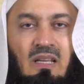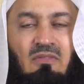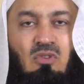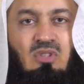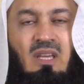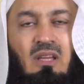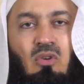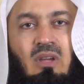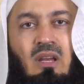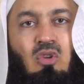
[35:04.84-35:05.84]
If you take a
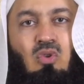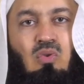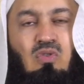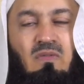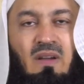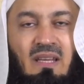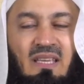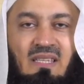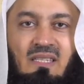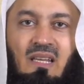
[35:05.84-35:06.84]
look at Yusuf
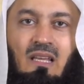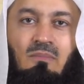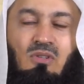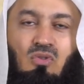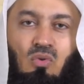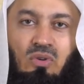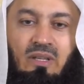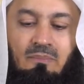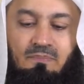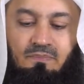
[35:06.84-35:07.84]
alayhi salam's
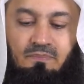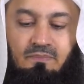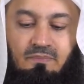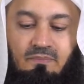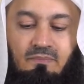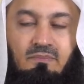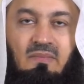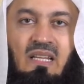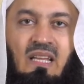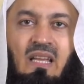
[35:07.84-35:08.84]
story,
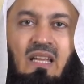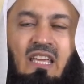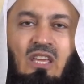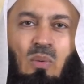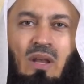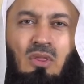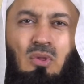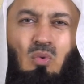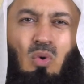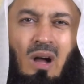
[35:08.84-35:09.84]
he went
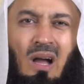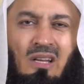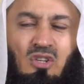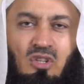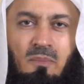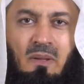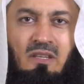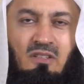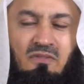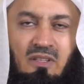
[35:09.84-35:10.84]
through hardship
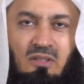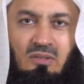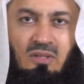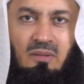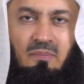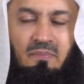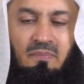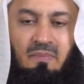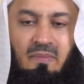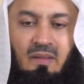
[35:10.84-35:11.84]
and difficulty.
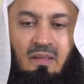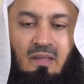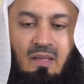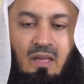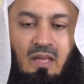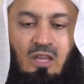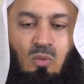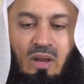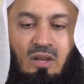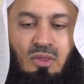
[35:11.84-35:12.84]
He
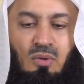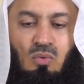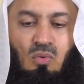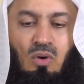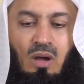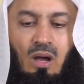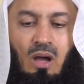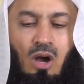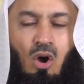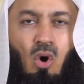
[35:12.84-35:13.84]
went through
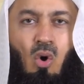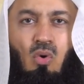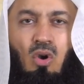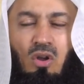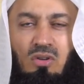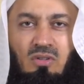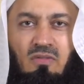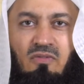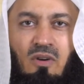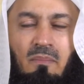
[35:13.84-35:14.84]
a whole lot
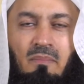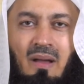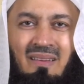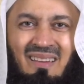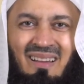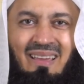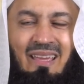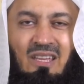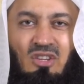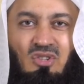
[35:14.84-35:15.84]
from a young
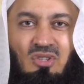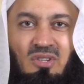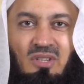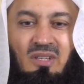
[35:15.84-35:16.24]
age.